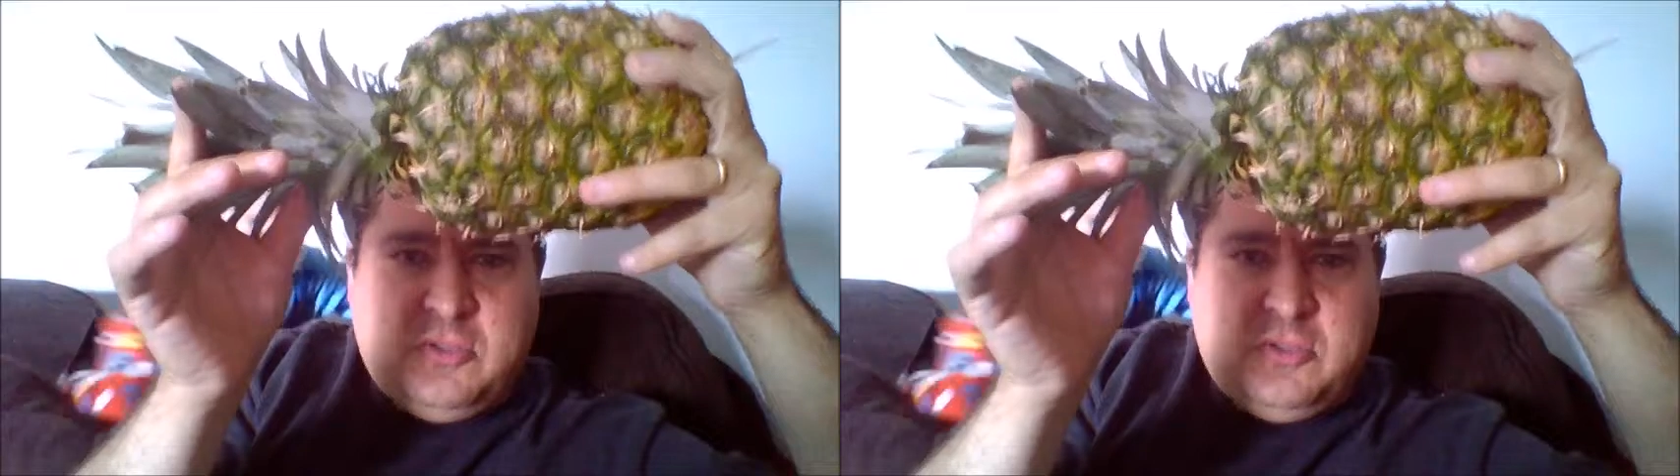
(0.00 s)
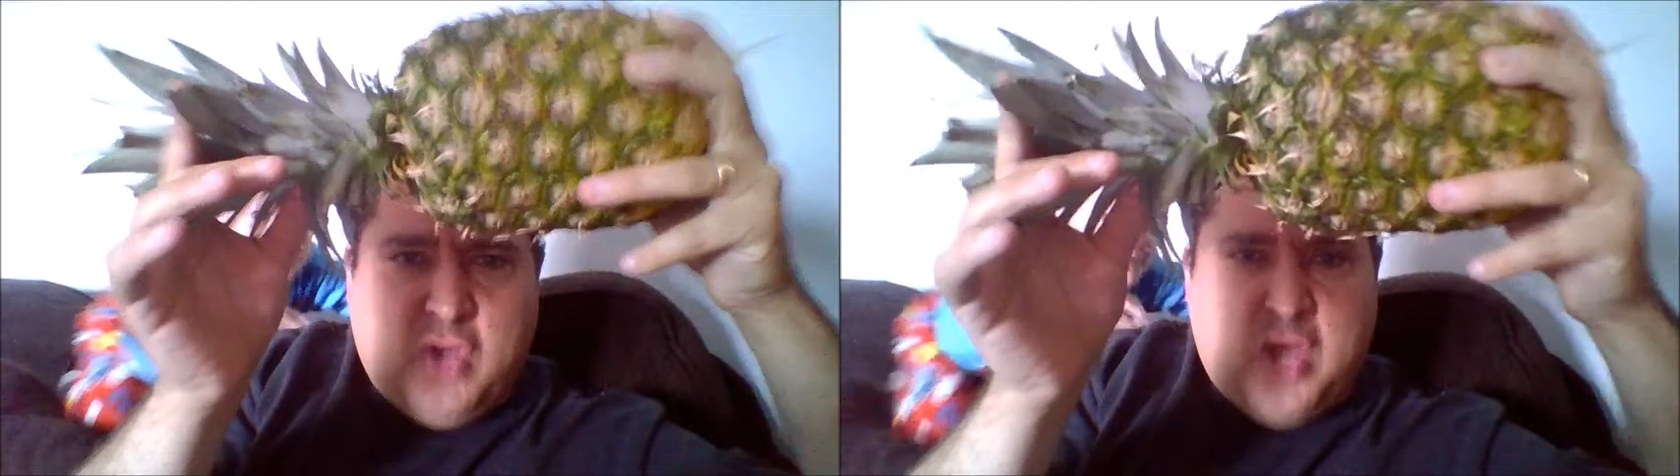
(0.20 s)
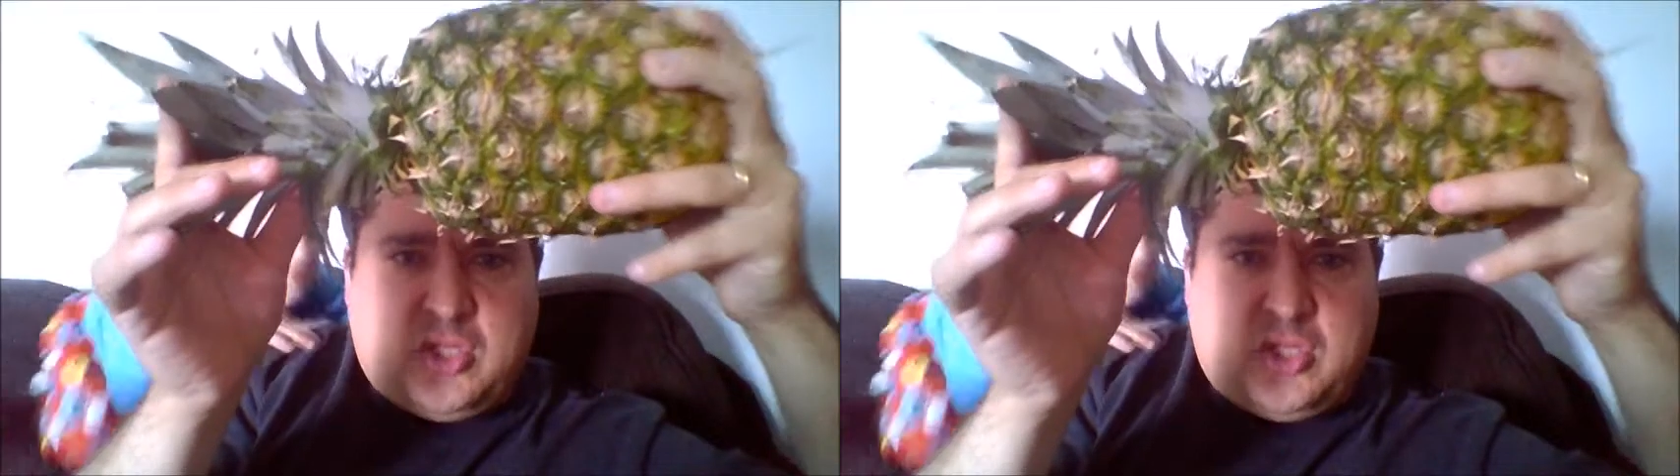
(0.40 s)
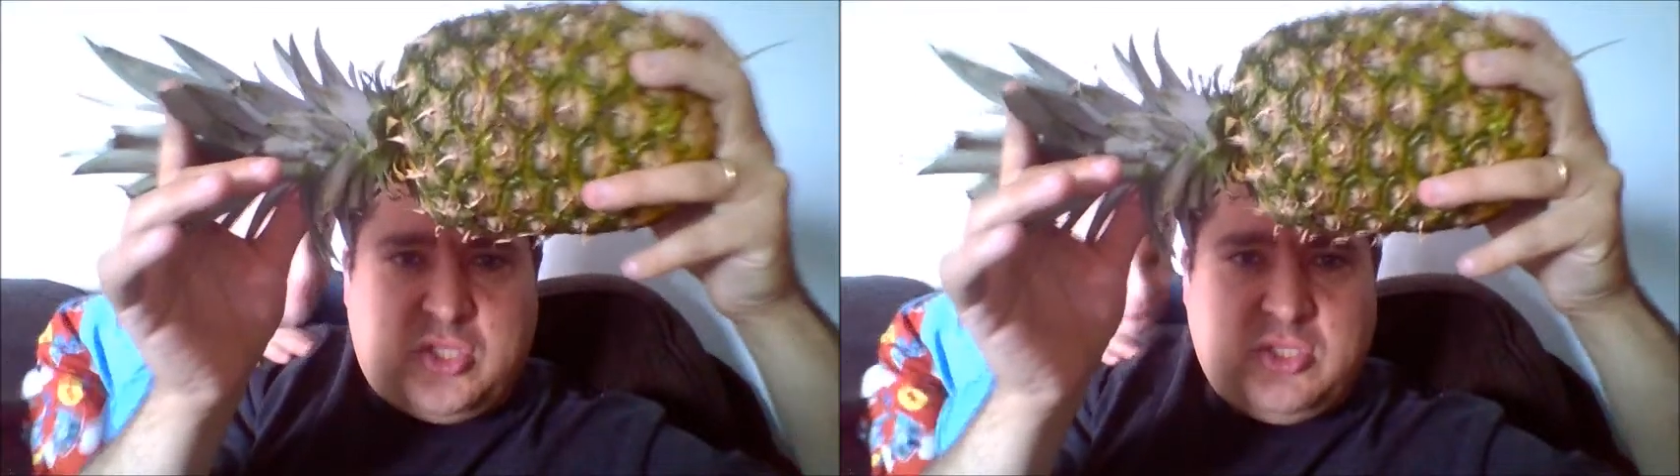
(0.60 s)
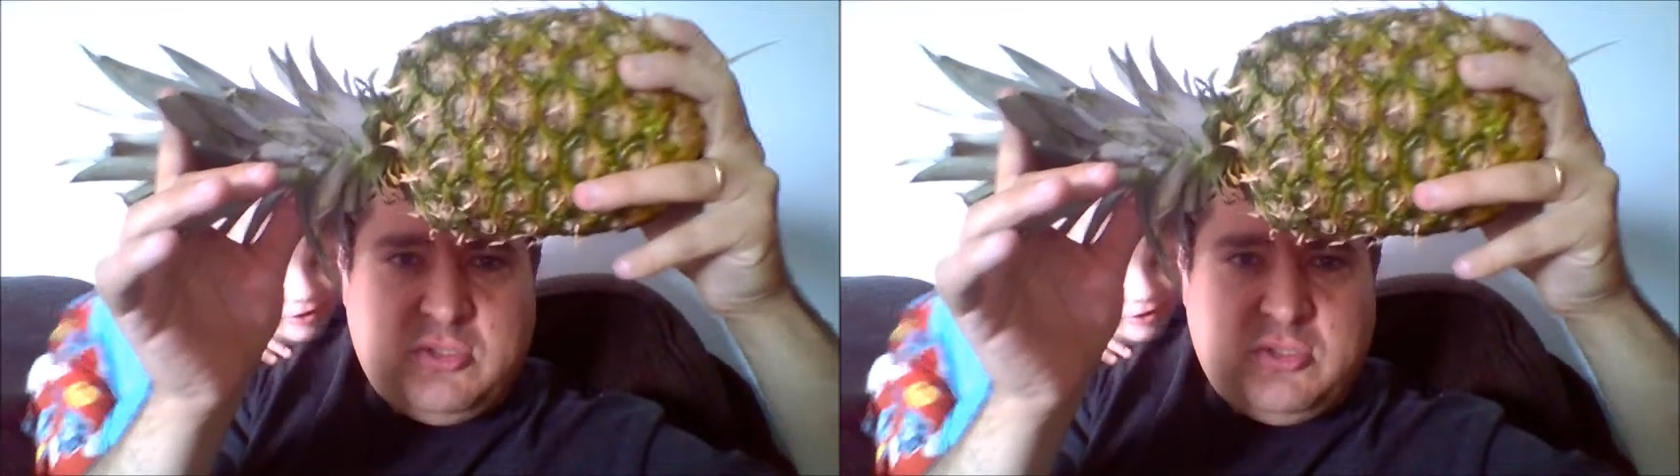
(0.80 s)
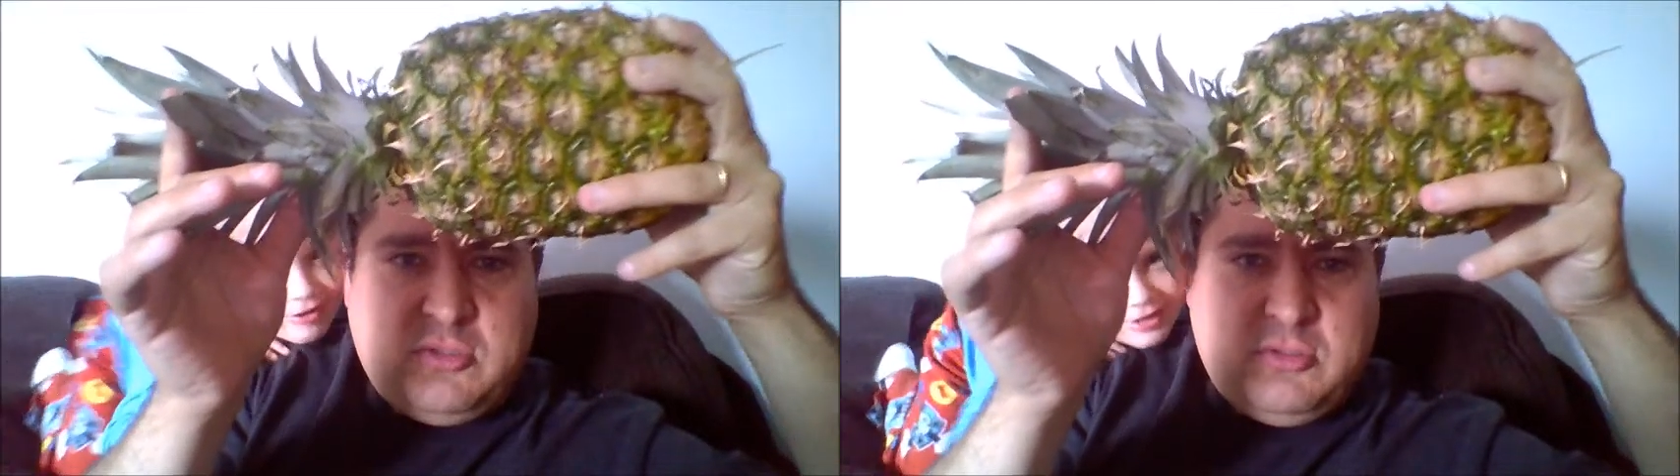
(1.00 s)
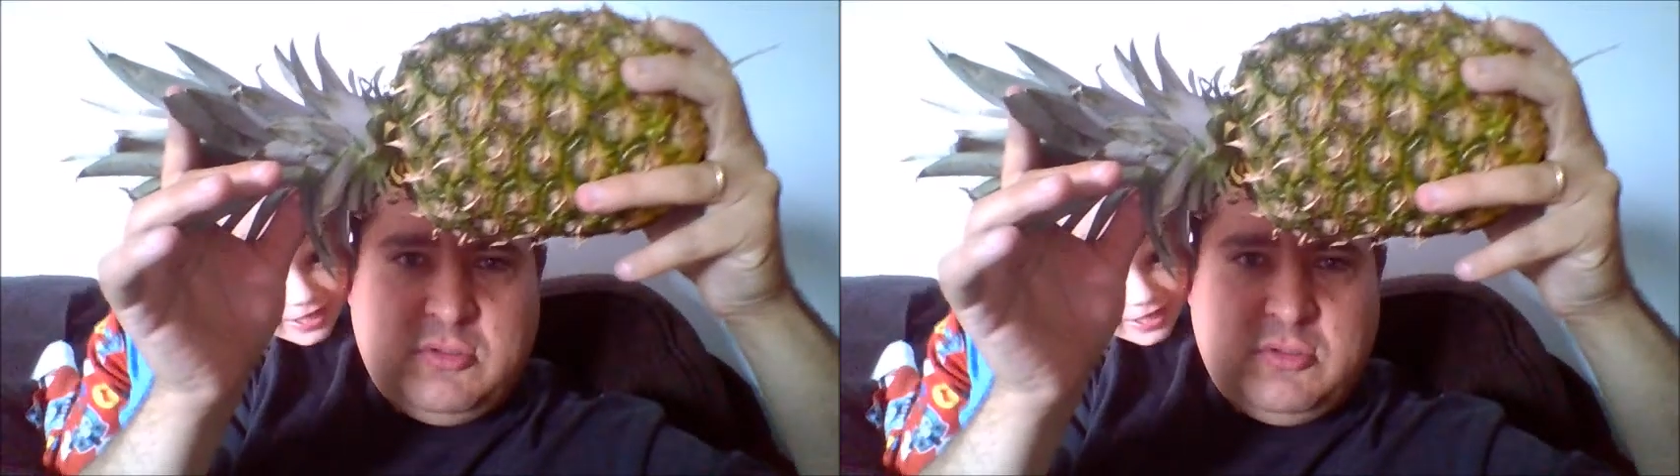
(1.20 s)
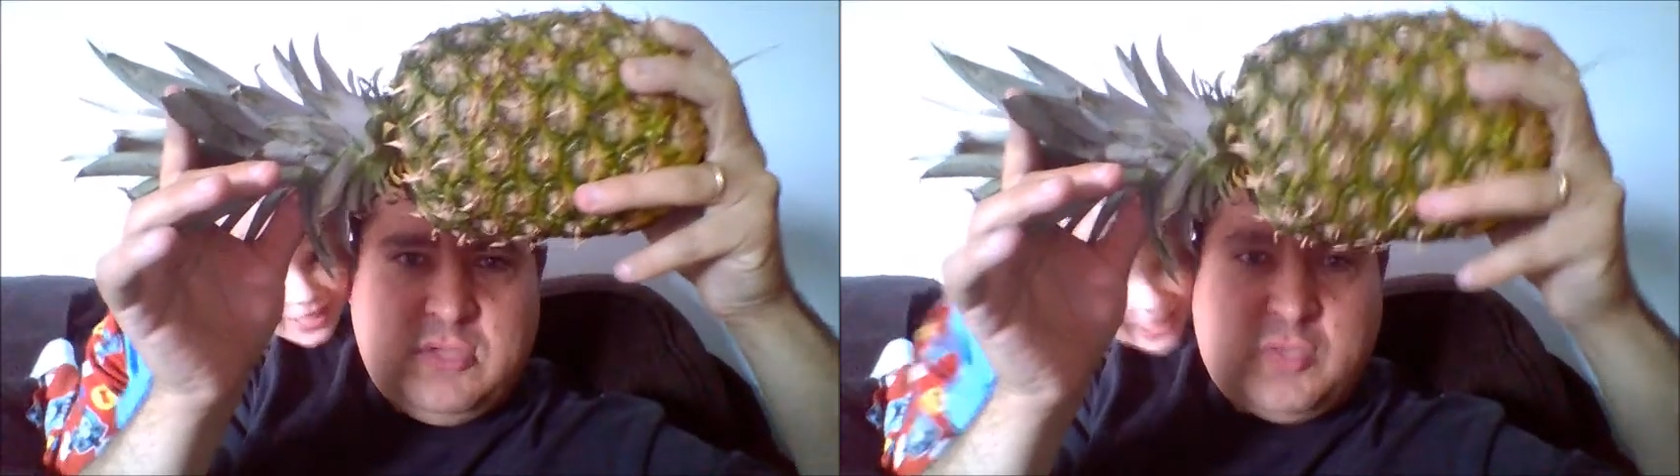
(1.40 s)
This
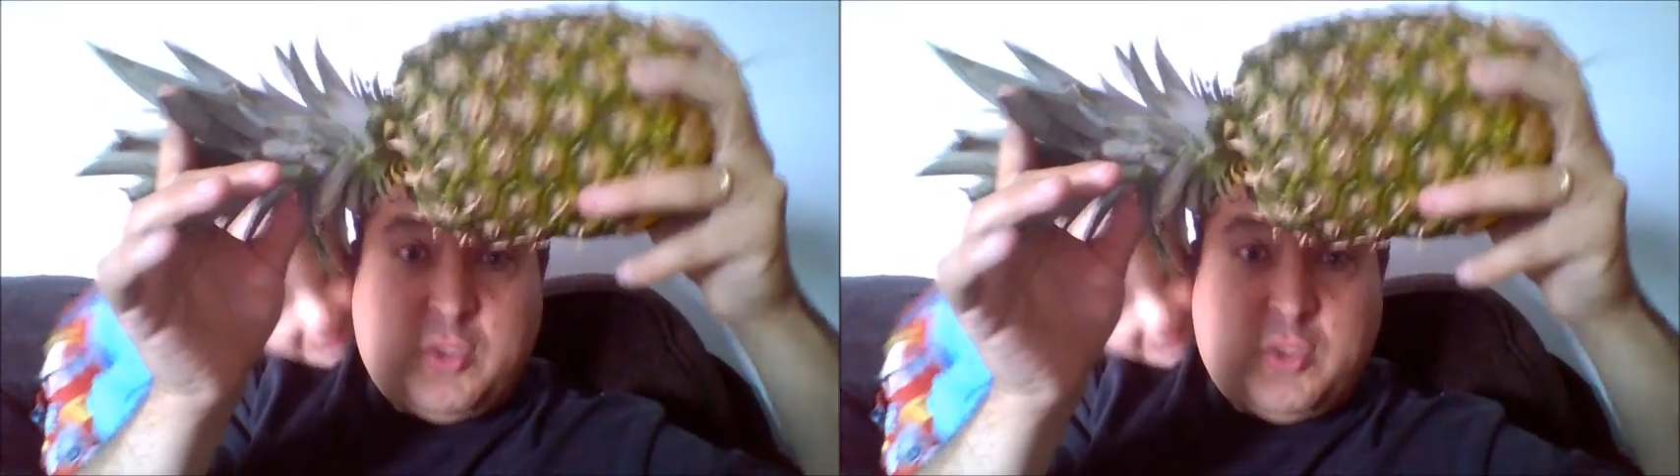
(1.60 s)
is